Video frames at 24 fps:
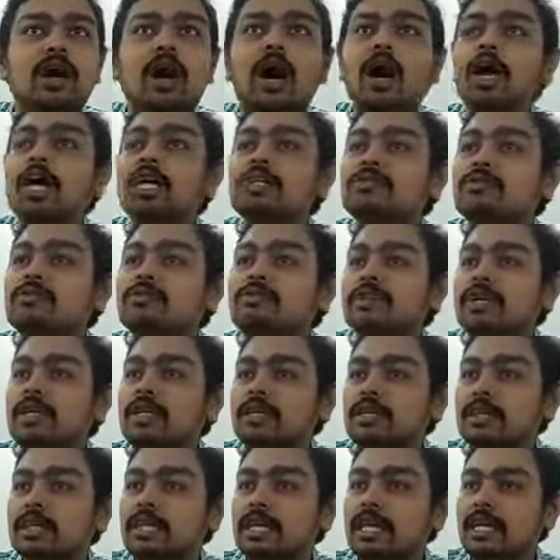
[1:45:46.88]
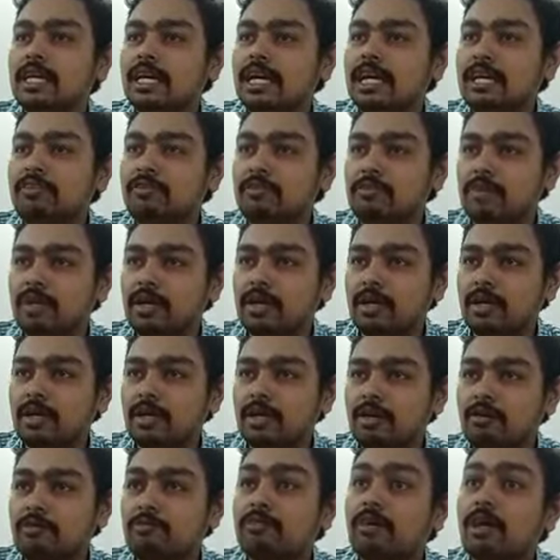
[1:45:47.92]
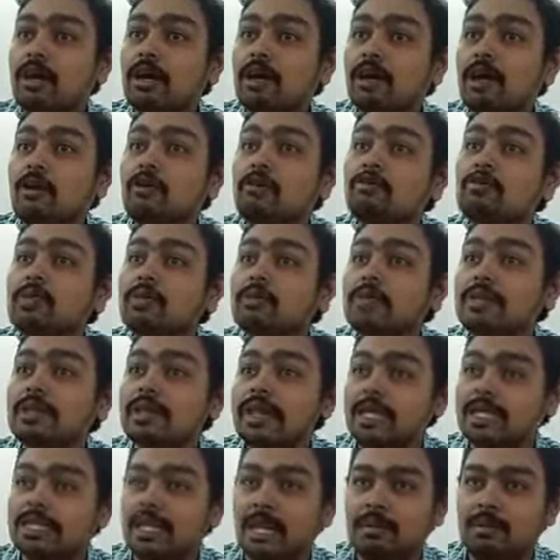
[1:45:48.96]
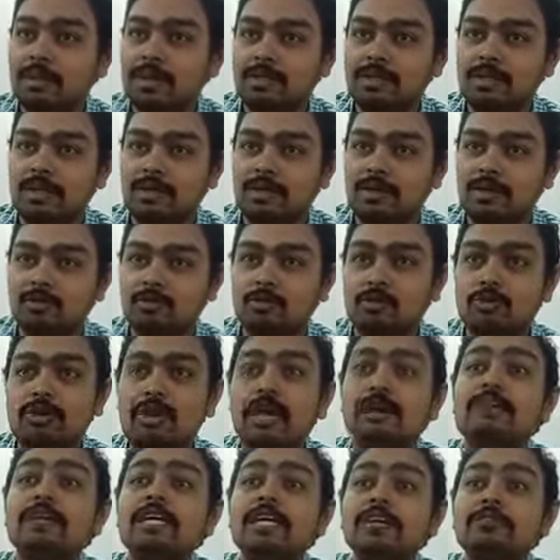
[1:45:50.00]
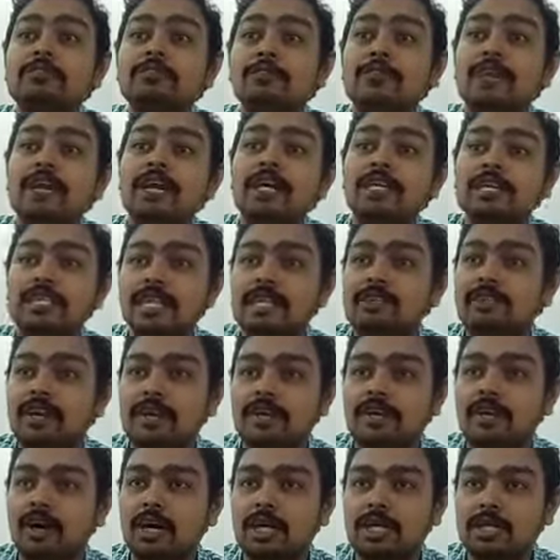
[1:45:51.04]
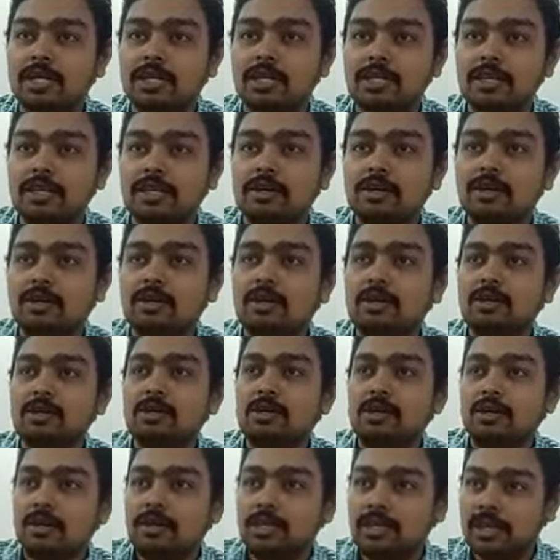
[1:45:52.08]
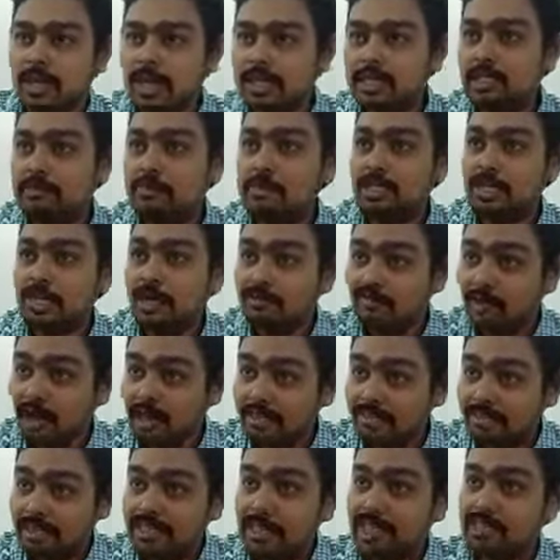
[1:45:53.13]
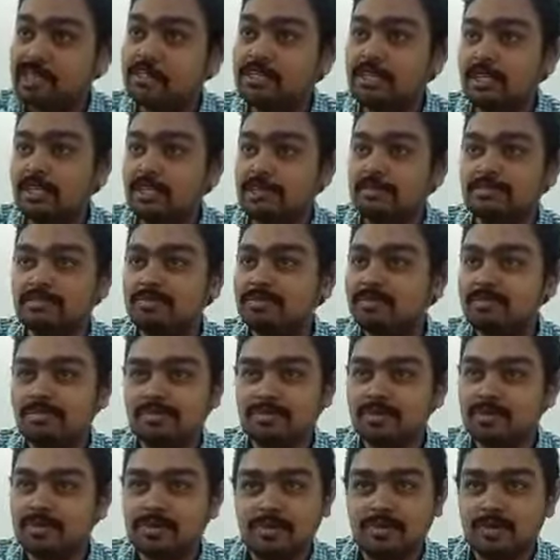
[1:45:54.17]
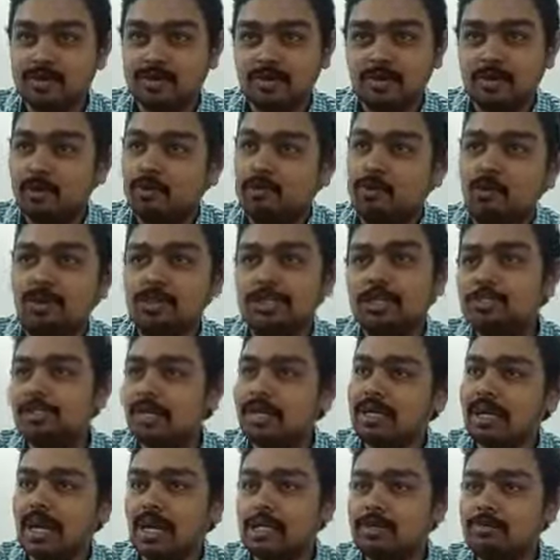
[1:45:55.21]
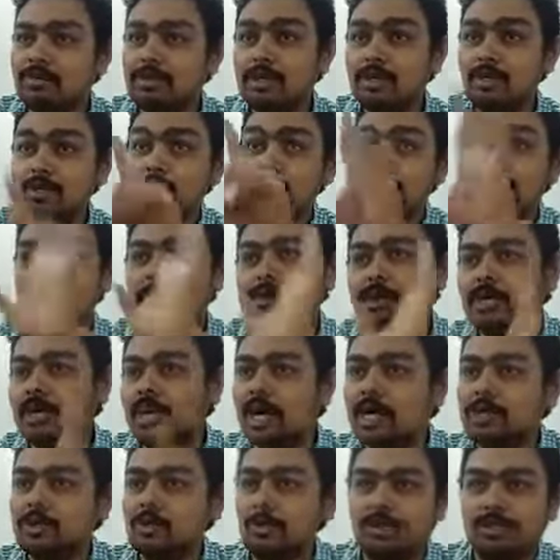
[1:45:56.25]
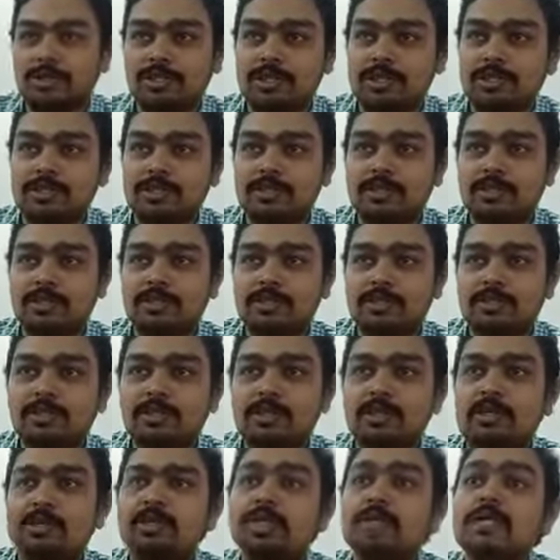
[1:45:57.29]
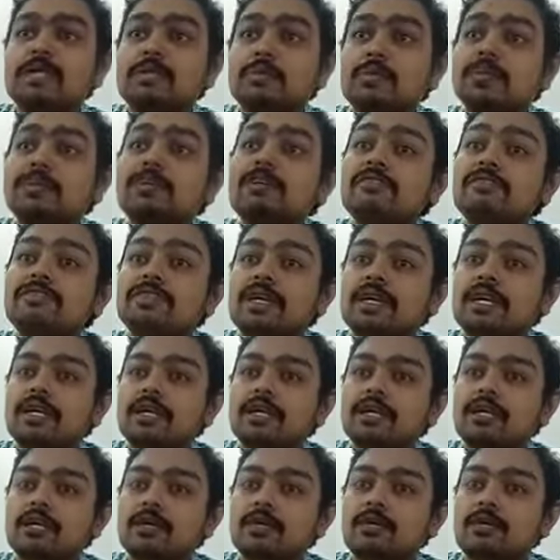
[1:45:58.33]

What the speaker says: August 15th, he relieved me for November month examination. So, 74 days leave I got. 3 subjects I have not even touched. 4 subject class went to 1 subject crash course. 3 subjects self-study.